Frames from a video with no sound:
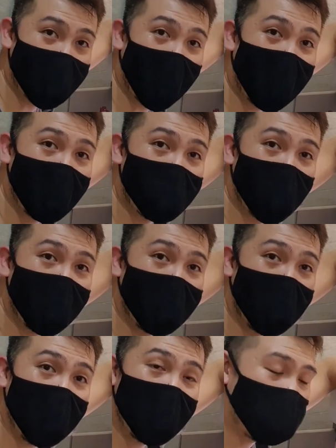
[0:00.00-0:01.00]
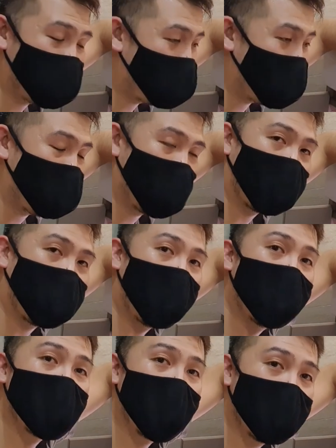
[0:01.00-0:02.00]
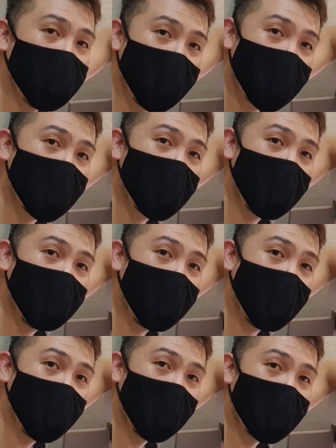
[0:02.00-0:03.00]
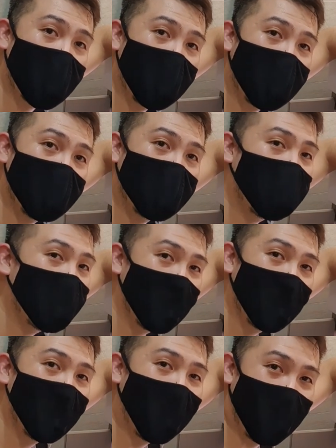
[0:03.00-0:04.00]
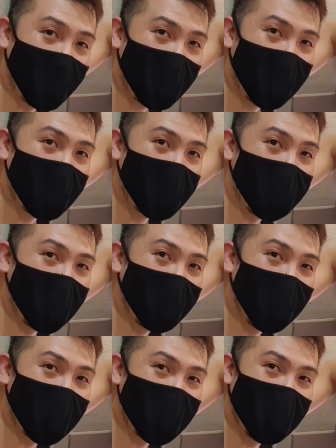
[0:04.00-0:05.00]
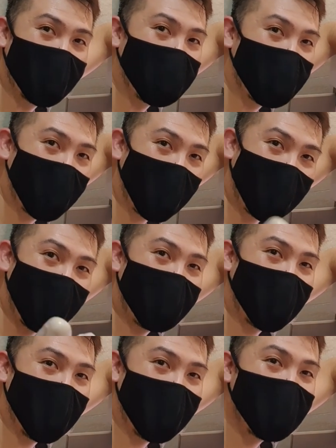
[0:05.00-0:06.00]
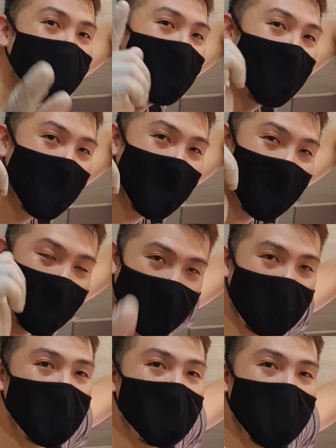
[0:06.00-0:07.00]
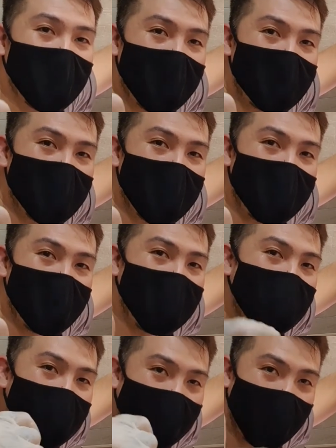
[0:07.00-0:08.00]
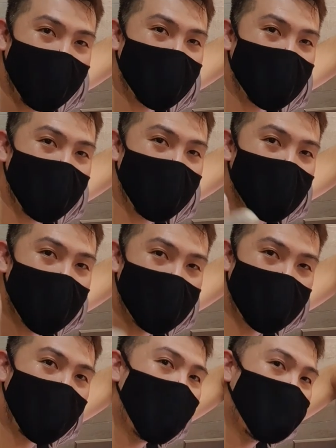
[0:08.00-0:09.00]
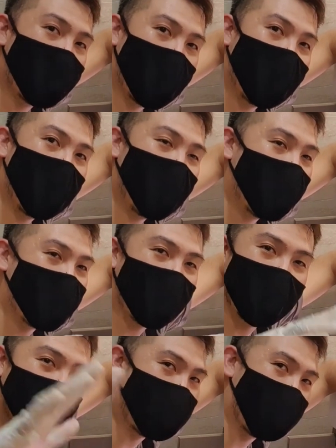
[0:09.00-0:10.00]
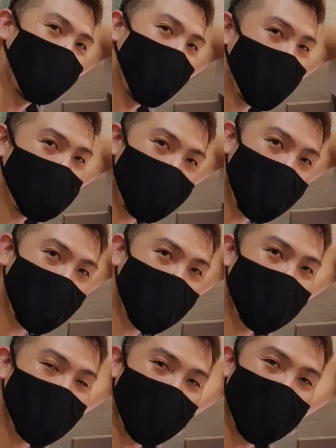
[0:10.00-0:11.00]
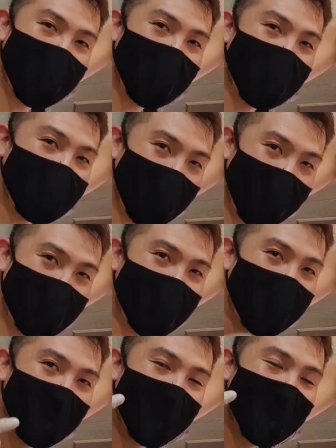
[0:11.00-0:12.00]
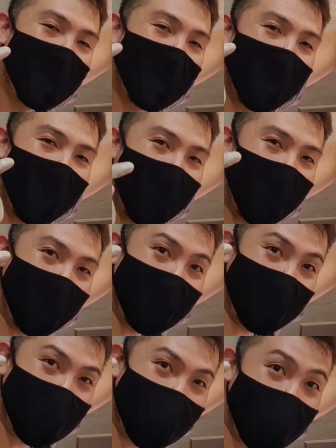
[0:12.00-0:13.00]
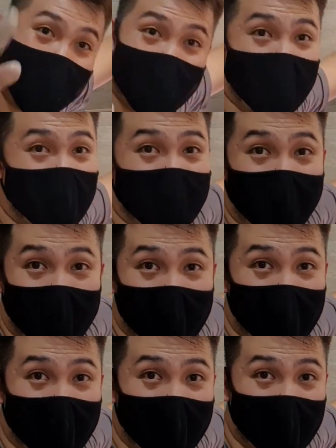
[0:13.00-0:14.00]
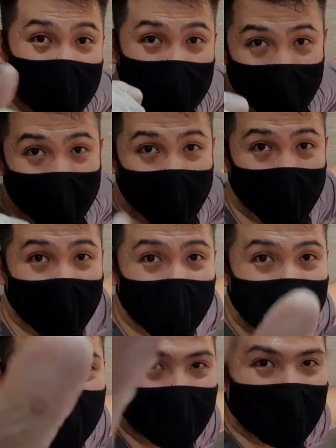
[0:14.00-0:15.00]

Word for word: and tighten up where you need, put a bit of plumber's tape if necessary, a bit of silicone, and everything should be good as new. If you like that video, do give me a thumbs up, like, share, and subscribe on any uh, Facebook, Twitter, or whatever. And I'll see you on the next video. Take care.